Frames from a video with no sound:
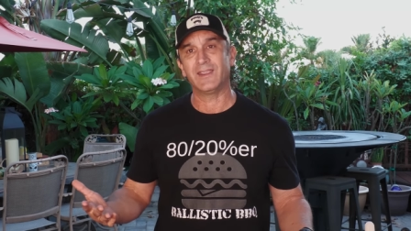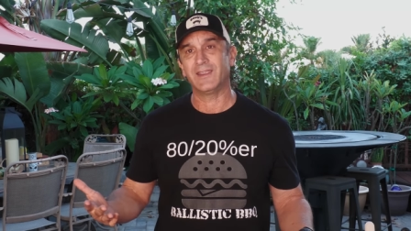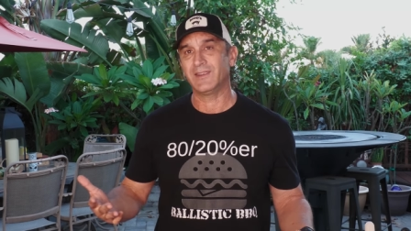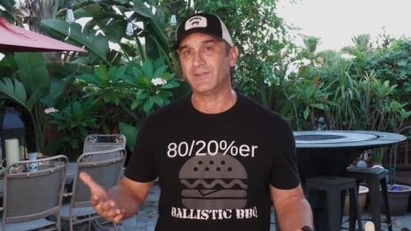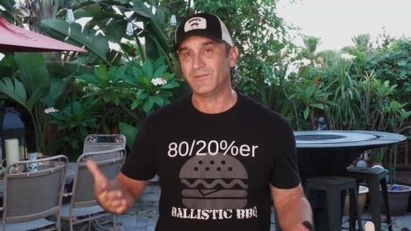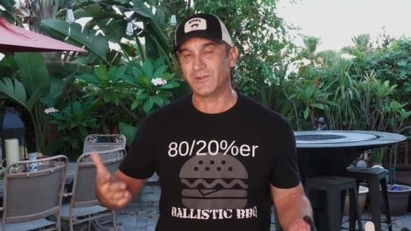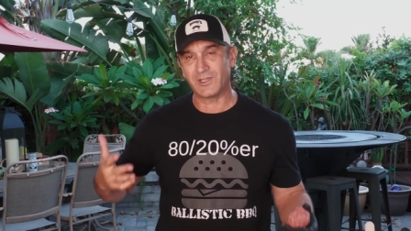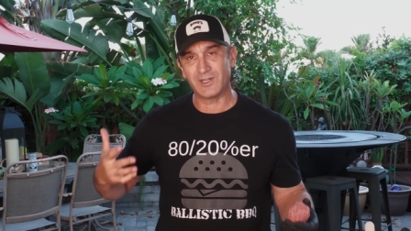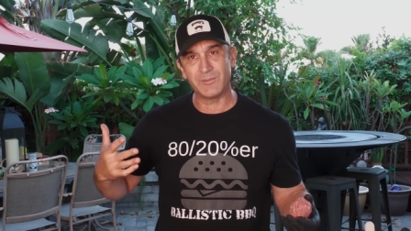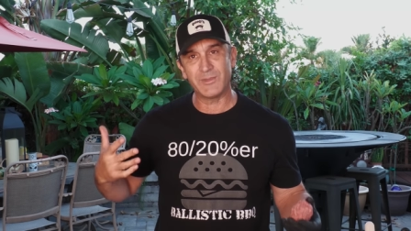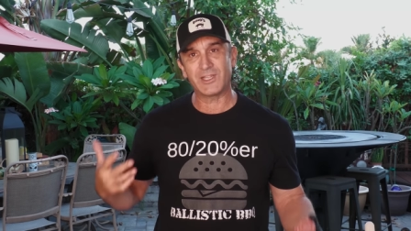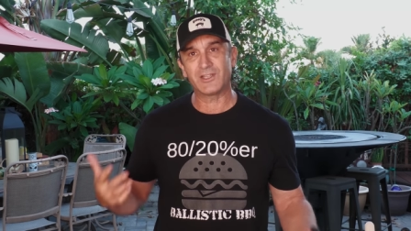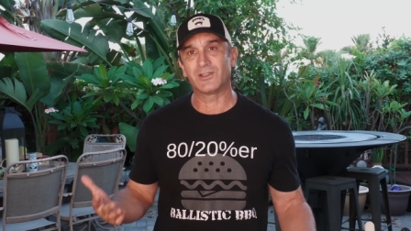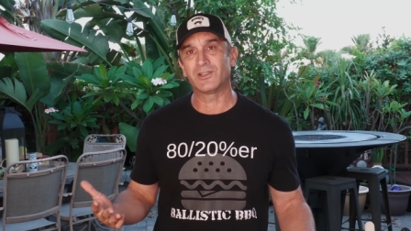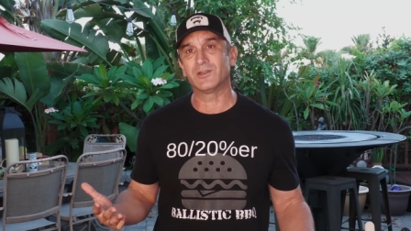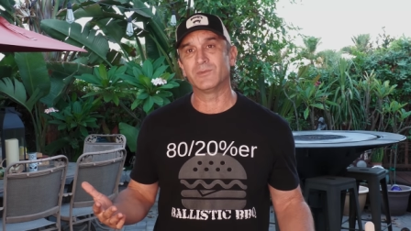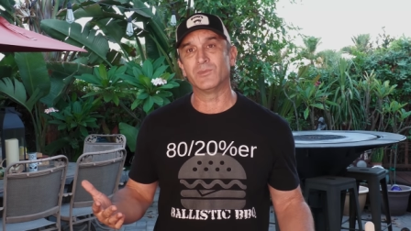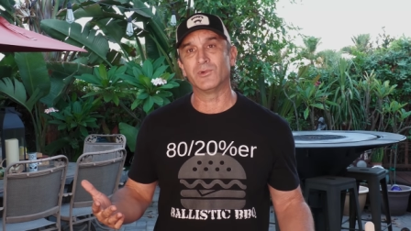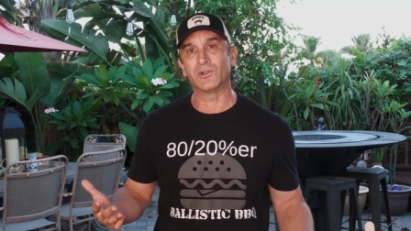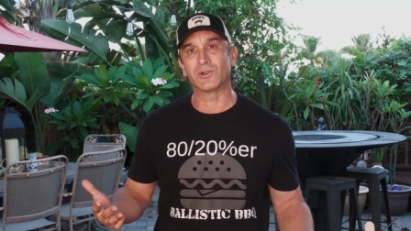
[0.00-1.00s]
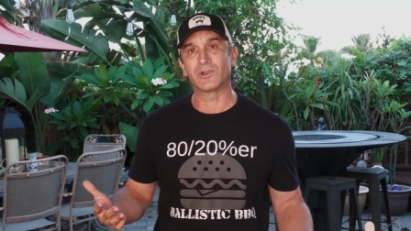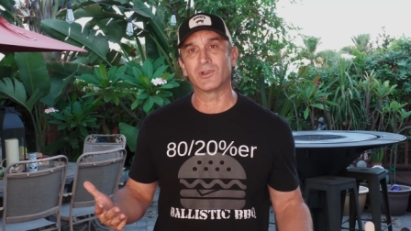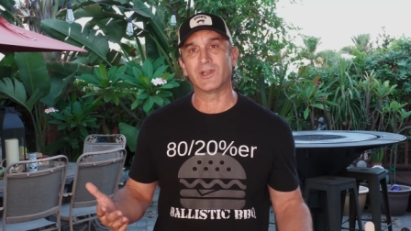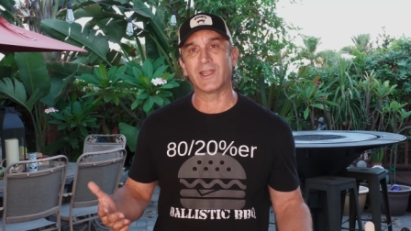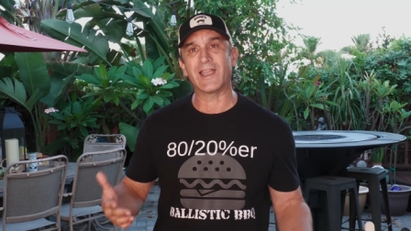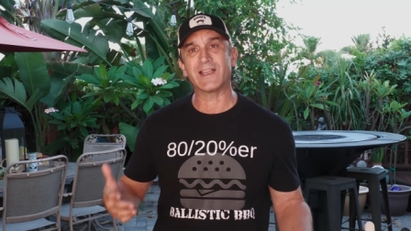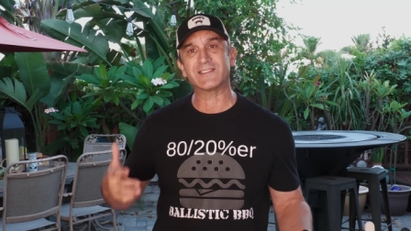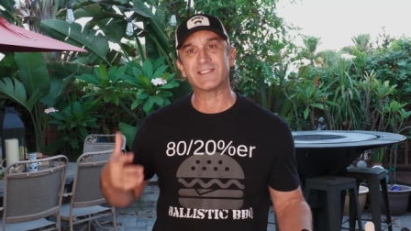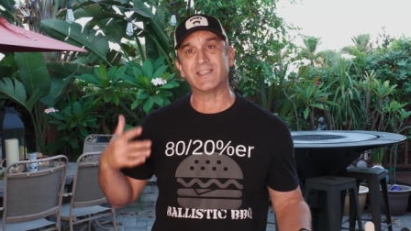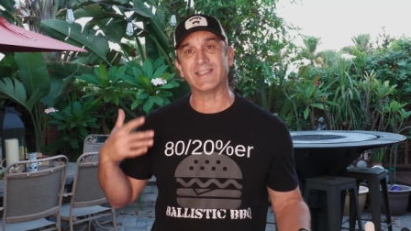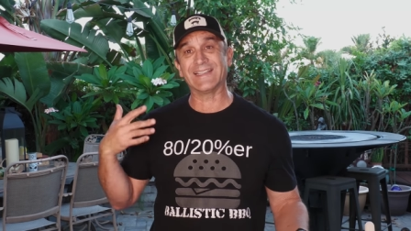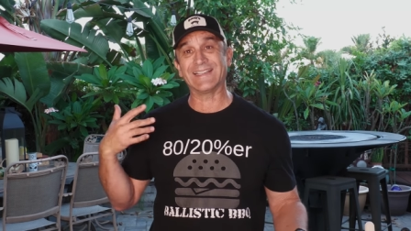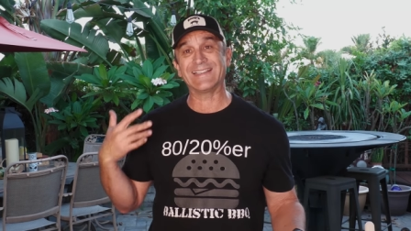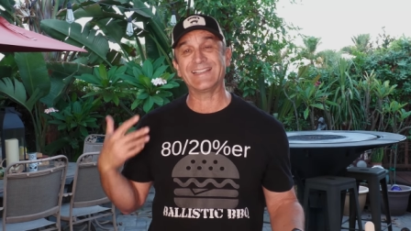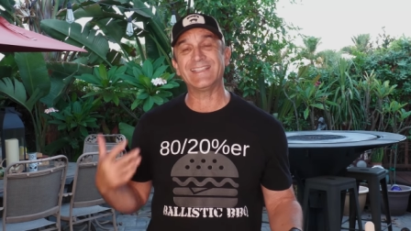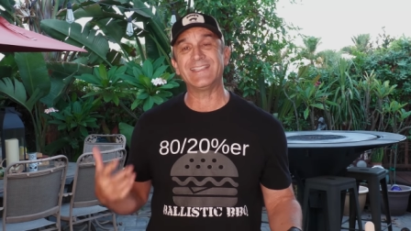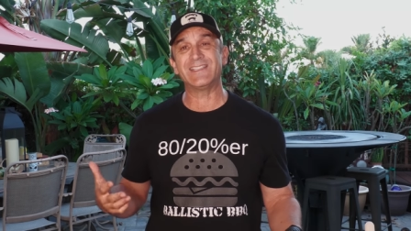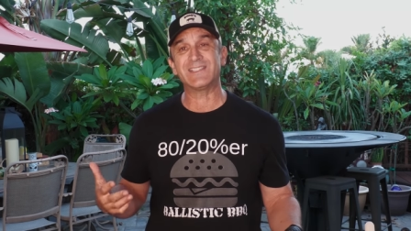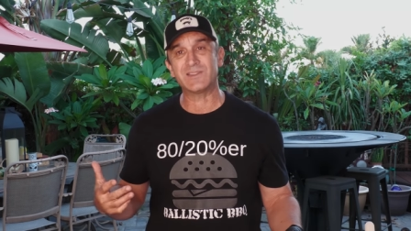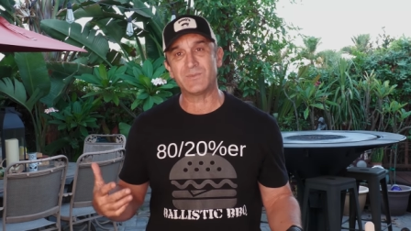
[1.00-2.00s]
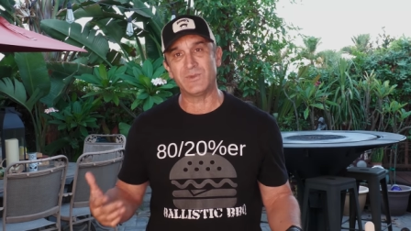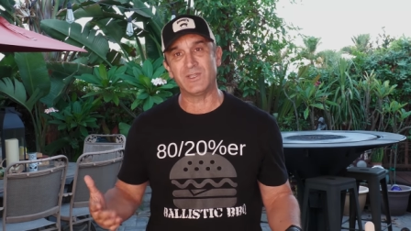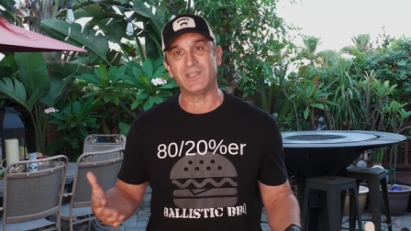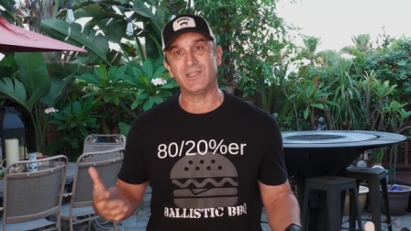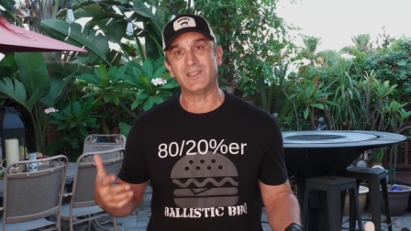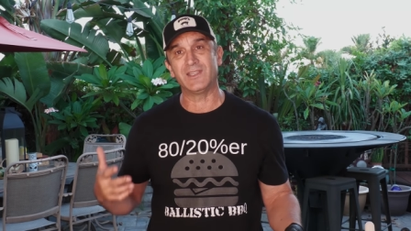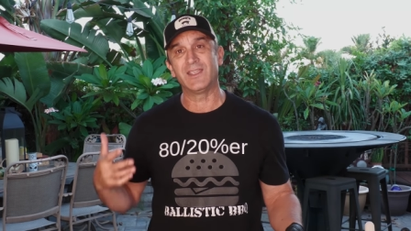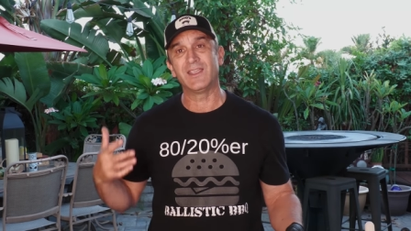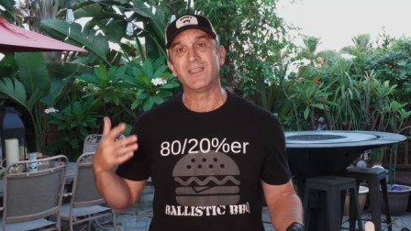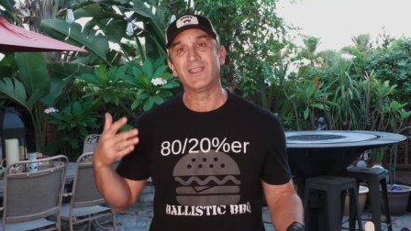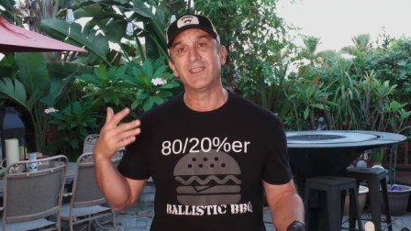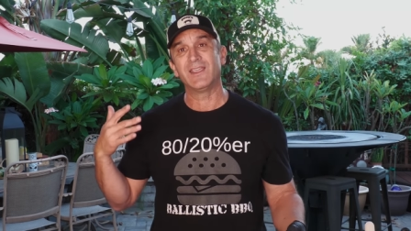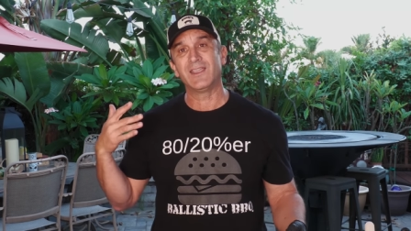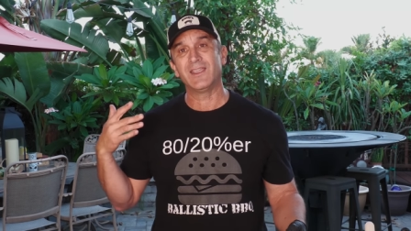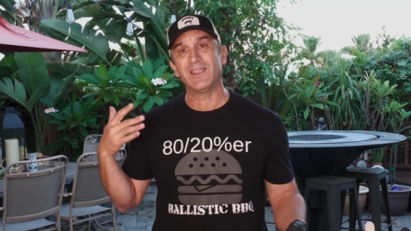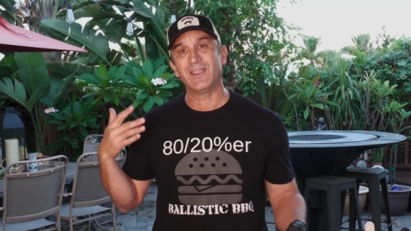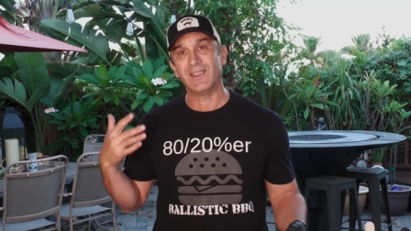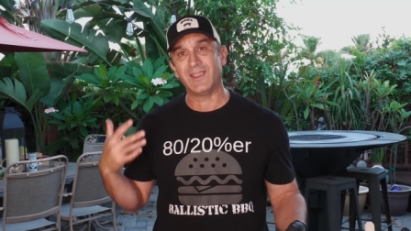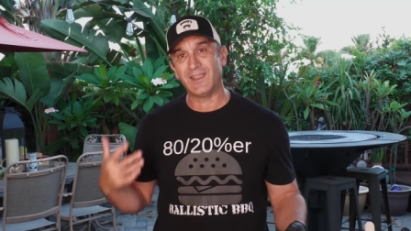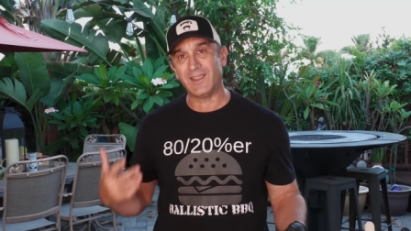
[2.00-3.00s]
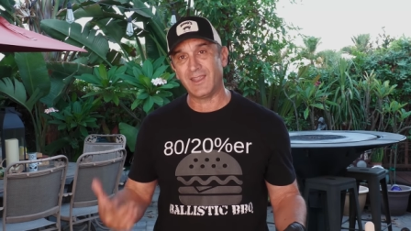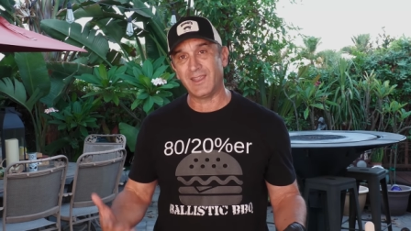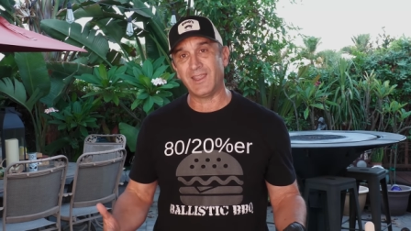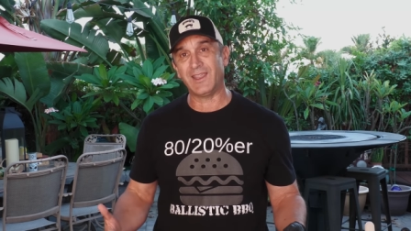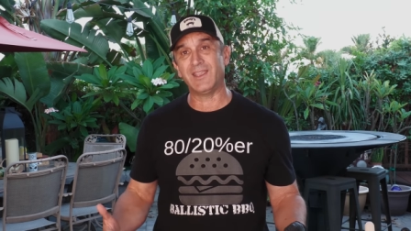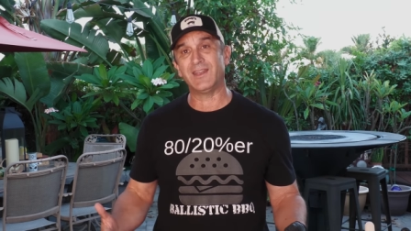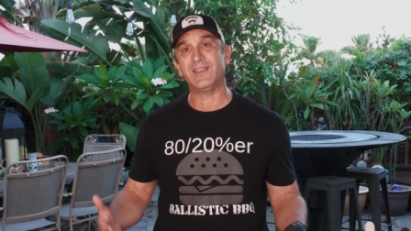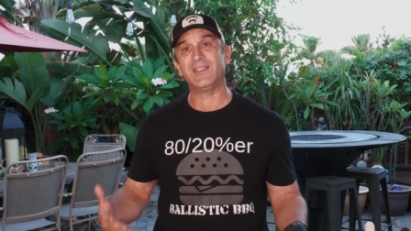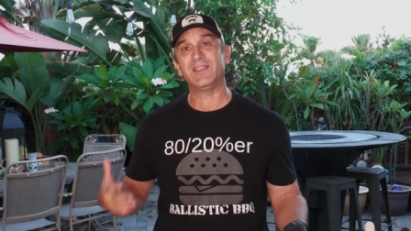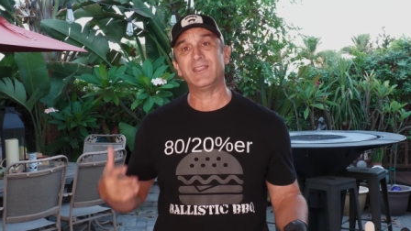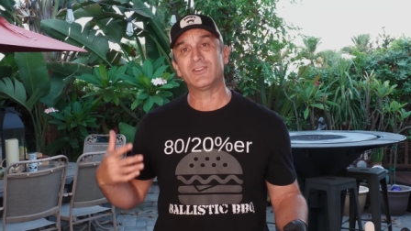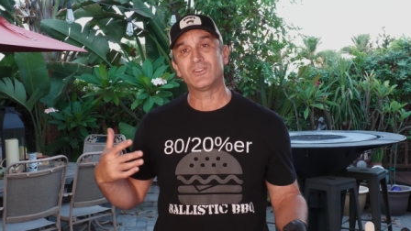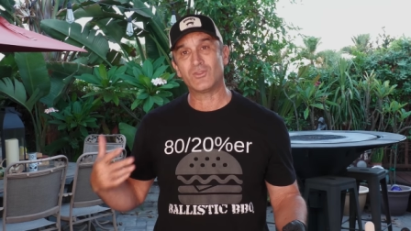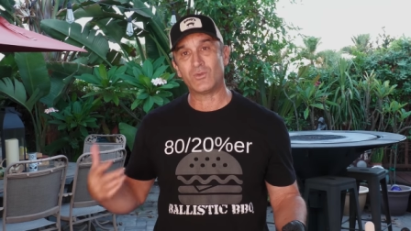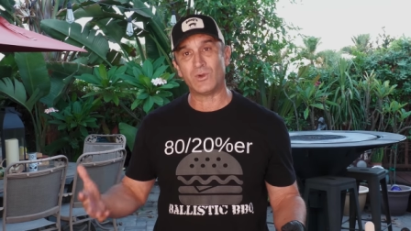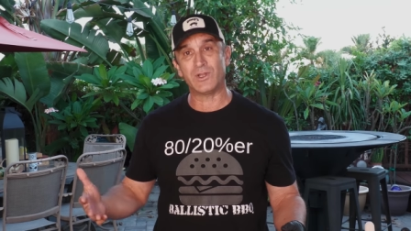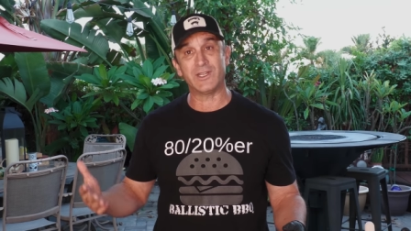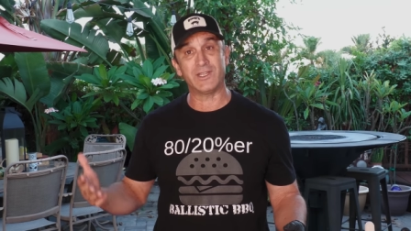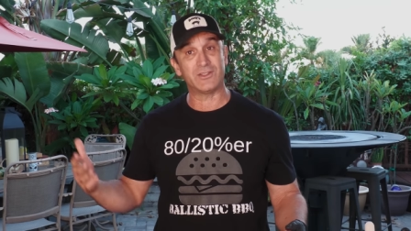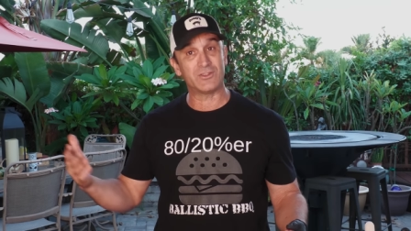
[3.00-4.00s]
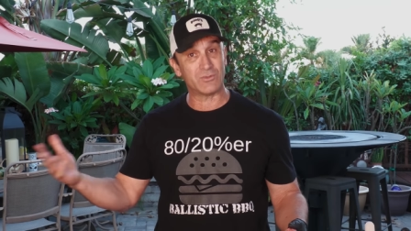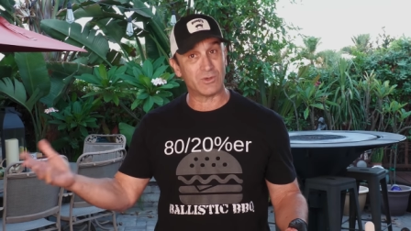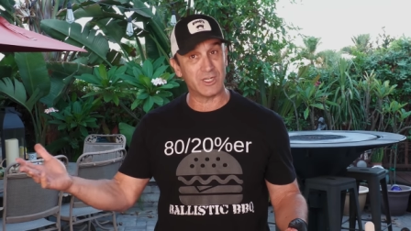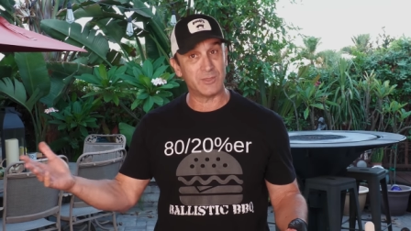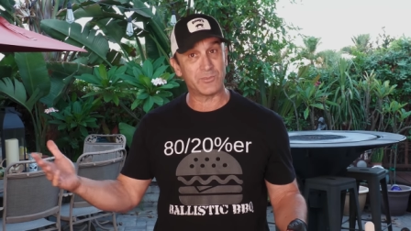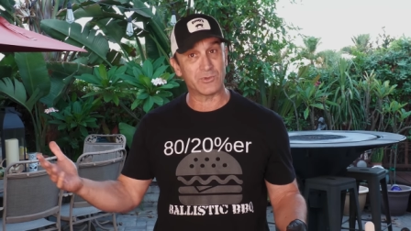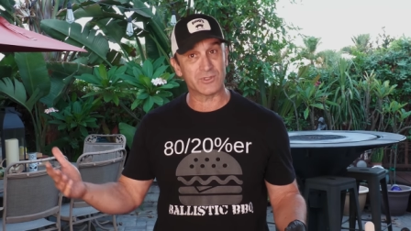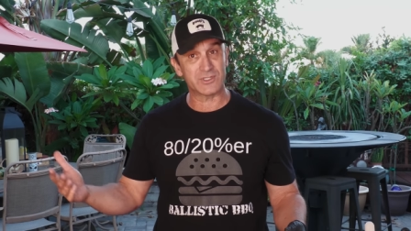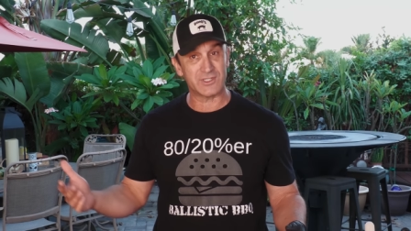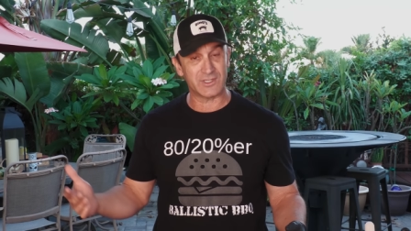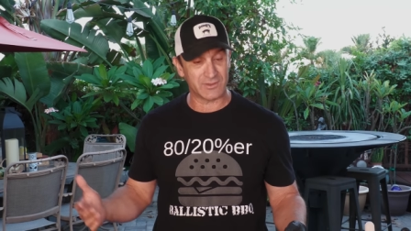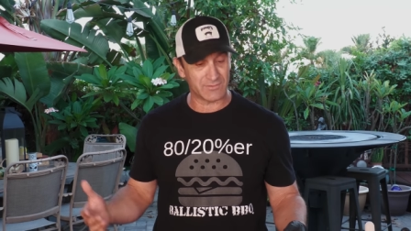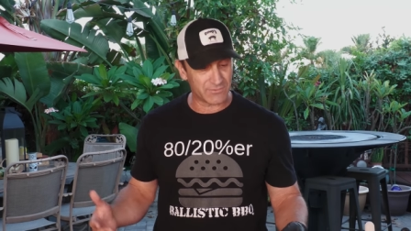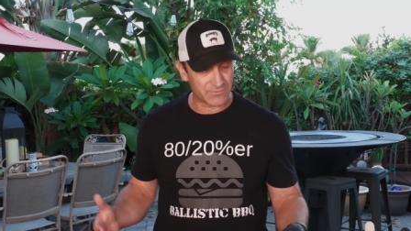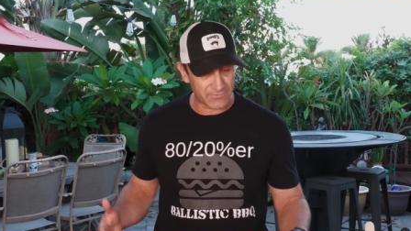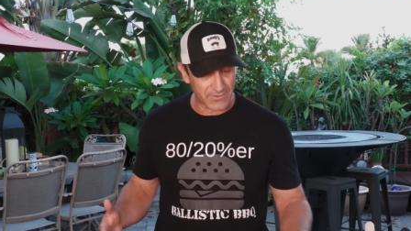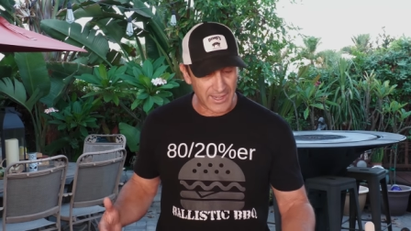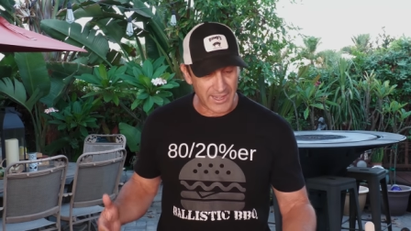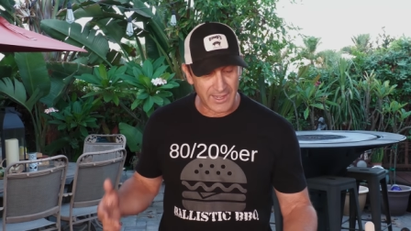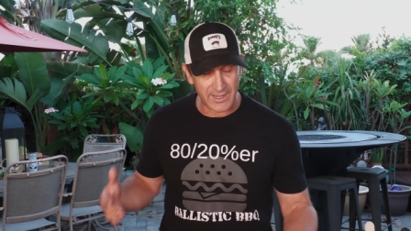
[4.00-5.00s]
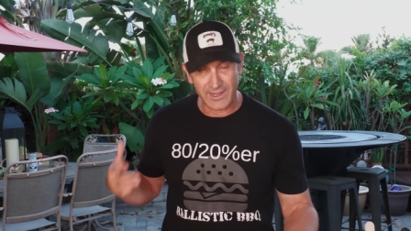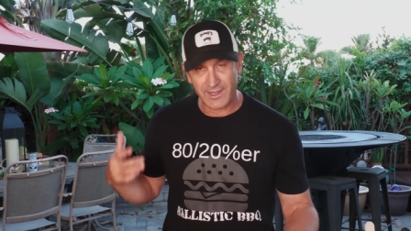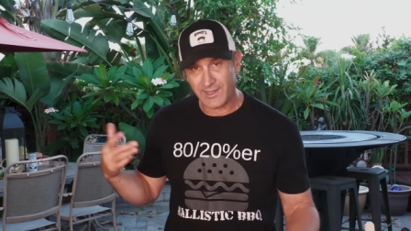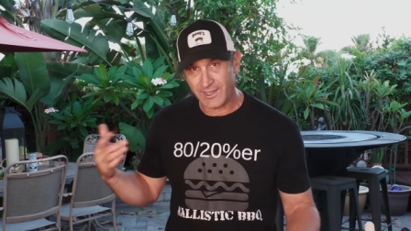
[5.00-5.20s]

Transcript: If you're gonna make a good burger, it has to at least be 80-20, 20% fat,